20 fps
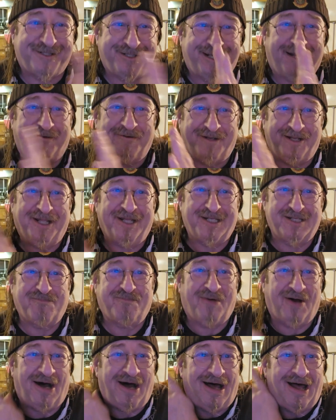everything is
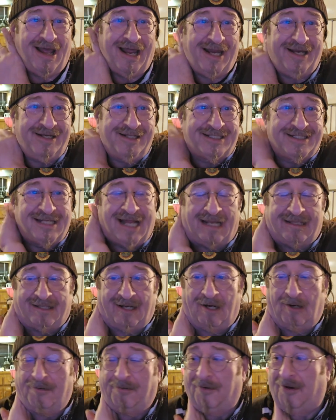behind. It's not
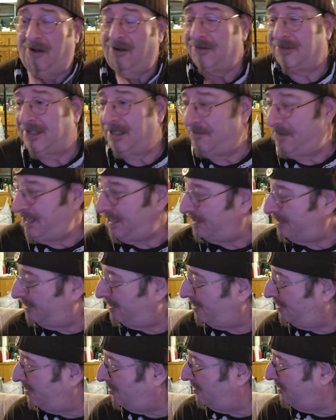their fault. I mean,
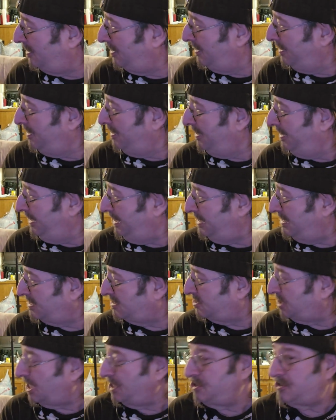you know,
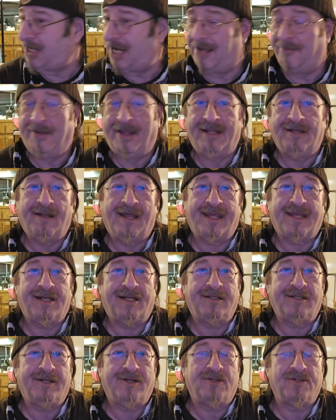he's driving like in
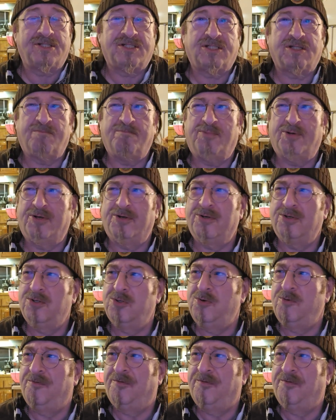a little Subaru